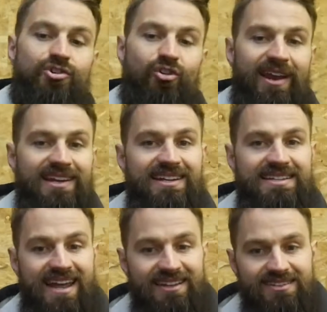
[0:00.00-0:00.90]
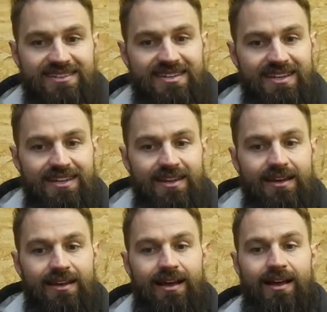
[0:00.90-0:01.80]
training density,
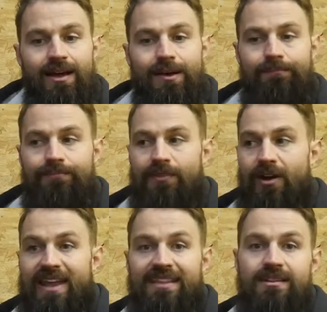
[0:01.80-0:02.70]
i.e.